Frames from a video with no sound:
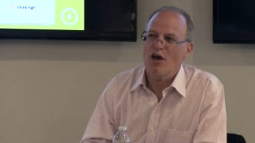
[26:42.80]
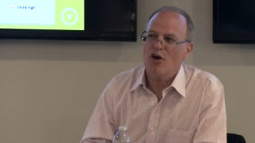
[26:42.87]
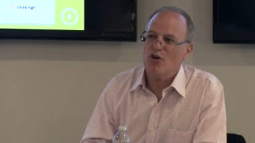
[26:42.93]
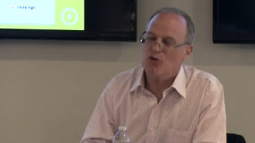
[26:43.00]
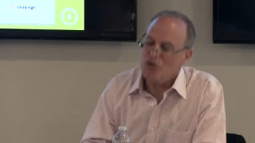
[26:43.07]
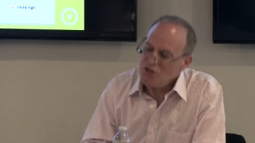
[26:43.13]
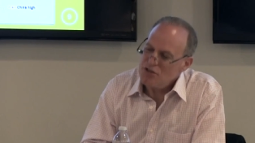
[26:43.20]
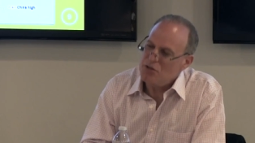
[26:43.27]
a
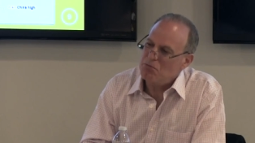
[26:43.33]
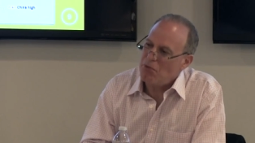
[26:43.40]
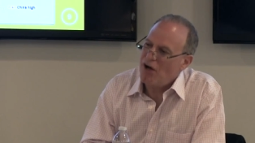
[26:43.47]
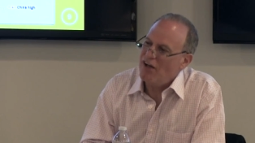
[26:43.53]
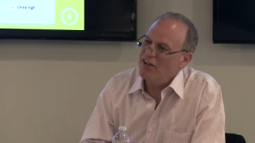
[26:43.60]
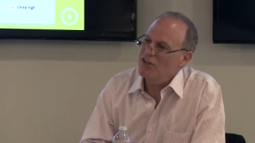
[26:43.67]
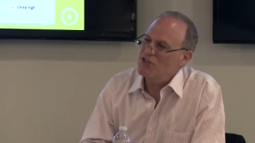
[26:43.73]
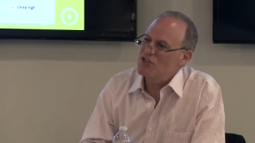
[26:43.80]
good
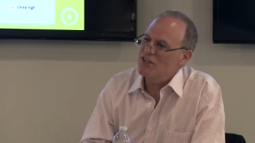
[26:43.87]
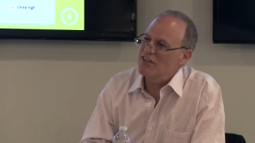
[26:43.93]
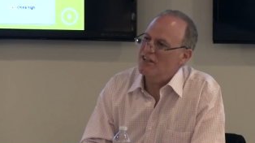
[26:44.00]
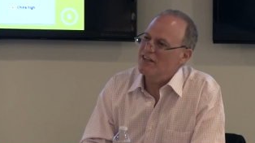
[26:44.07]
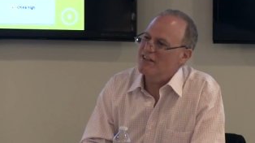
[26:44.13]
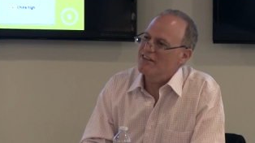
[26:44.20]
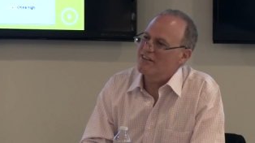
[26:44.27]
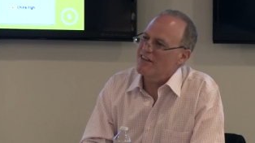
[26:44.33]

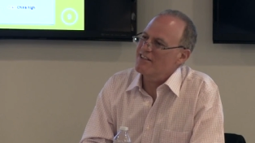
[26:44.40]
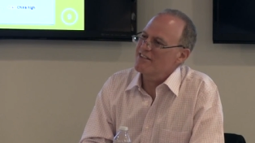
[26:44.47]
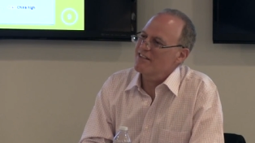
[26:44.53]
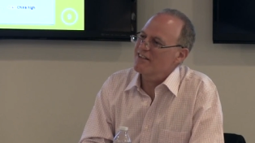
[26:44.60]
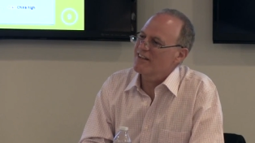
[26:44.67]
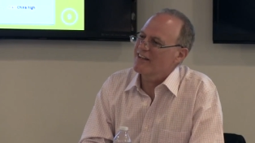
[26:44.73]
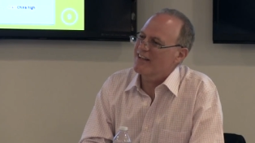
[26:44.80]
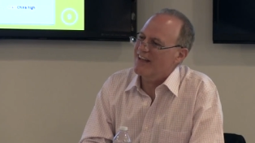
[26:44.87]
topology
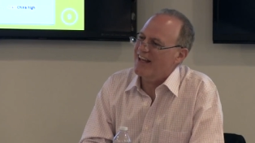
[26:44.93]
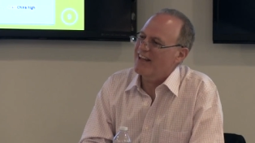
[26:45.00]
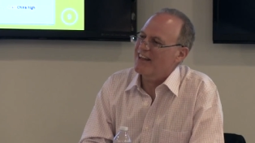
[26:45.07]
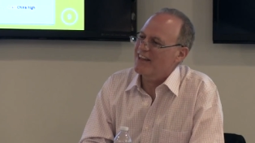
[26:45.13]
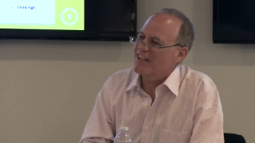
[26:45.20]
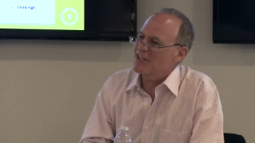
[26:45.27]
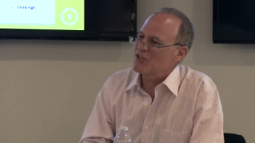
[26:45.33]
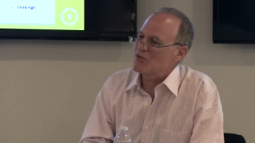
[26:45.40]
doesn't
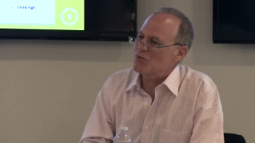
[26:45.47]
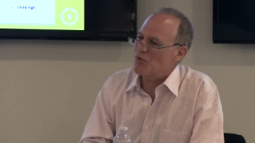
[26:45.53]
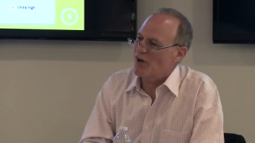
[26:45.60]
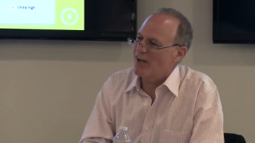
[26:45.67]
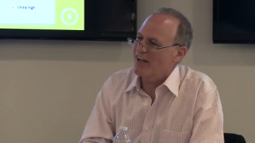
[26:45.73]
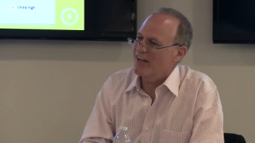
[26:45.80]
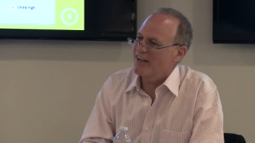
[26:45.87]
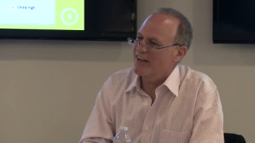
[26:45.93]
get things
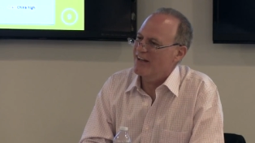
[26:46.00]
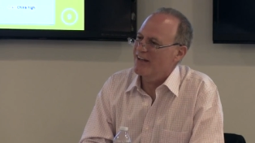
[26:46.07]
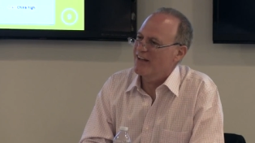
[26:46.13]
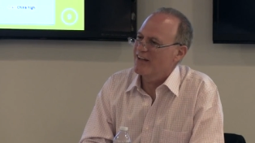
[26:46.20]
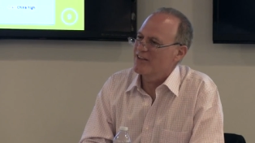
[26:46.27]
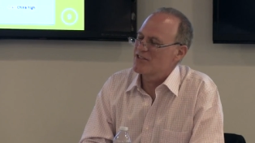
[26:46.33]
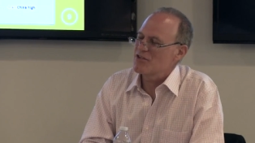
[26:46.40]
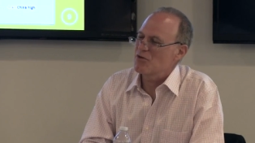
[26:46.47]
right
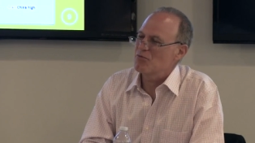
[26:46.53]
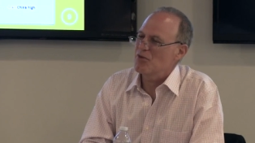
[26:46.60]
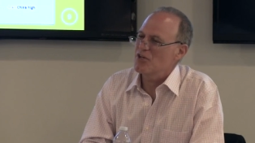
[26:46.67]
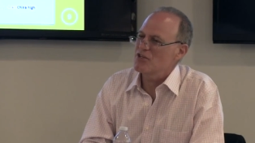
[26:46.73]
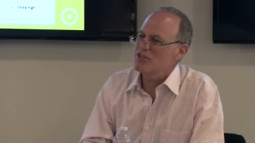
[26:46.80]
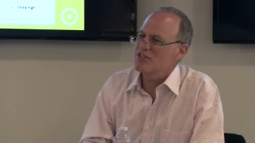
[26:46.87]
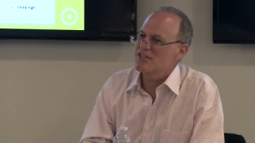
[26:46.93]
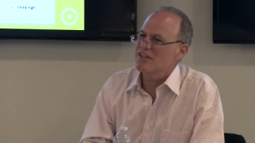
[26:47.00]
so
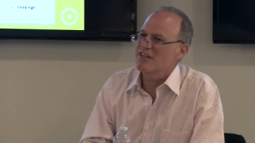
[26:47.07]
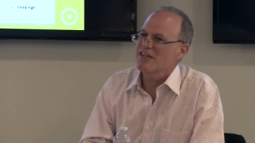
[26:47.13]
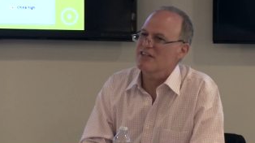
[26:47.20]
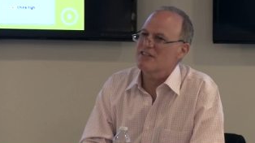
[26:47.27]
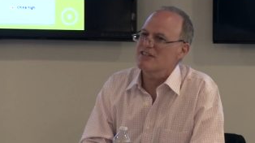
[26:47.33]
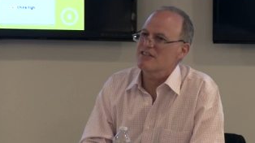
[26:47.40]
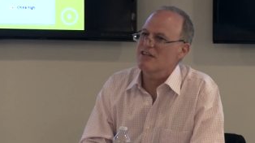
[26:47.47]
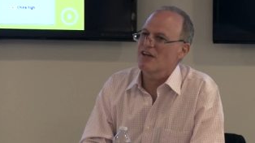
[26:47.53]
much as it
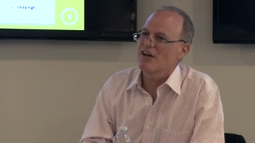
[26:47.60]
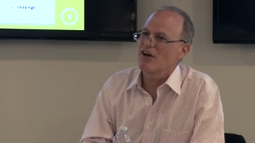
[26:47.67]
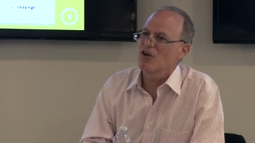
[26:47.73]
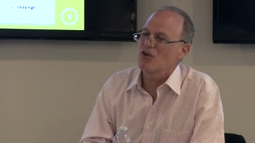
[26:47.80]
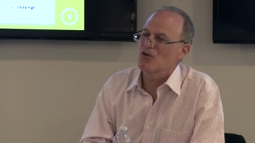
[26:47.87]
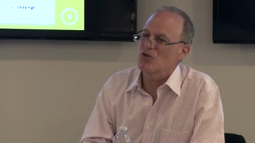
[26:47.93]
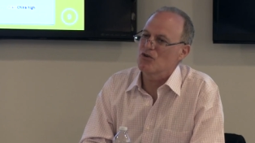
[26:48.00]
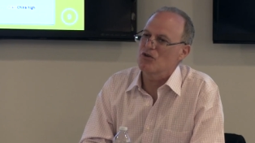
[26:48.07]
gets
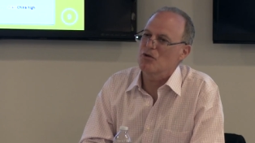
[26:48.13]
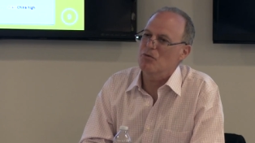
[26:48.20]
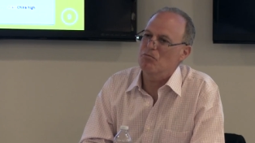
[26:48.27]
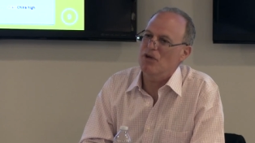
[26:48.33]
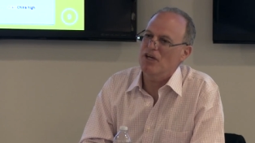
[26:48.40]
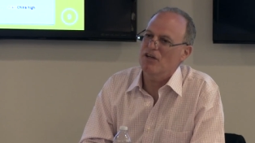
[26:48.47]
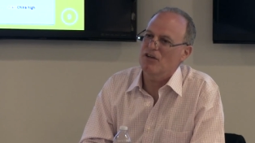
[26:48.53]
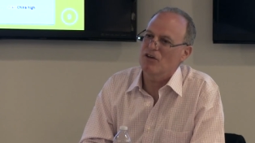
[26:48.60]
a good
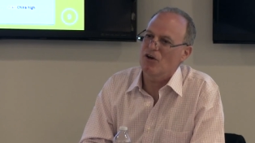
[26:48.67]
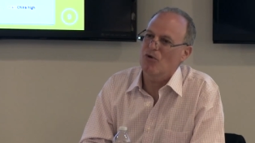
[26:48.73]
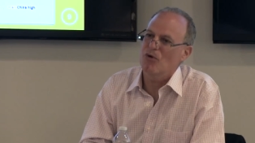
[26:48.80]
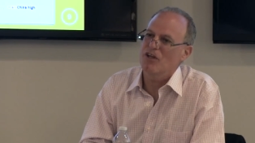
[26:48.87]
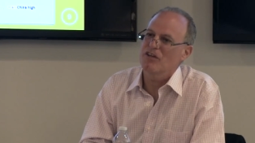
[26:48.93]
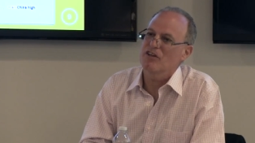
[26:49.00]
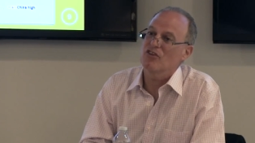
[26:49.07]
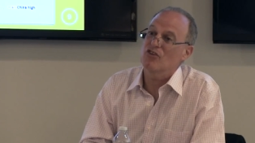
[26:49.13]
debate
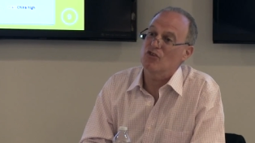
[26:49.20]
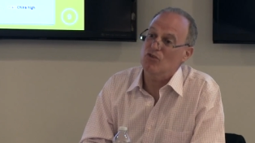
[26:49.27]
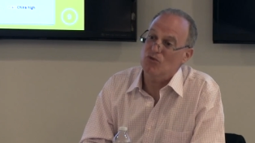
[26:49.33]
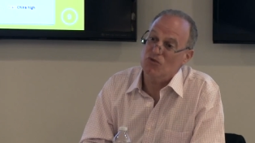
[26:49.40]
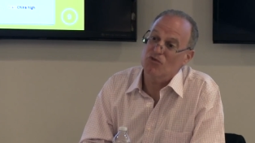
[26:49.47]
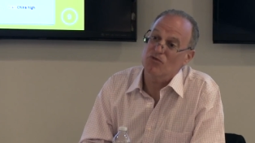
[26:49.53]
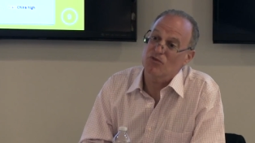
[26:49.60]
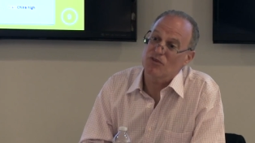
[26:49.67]
going that's
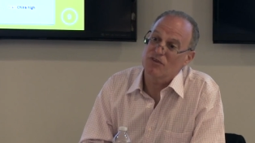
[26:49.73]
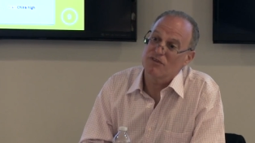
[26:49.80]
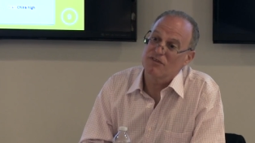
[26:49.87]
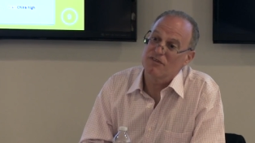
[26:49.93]
useful.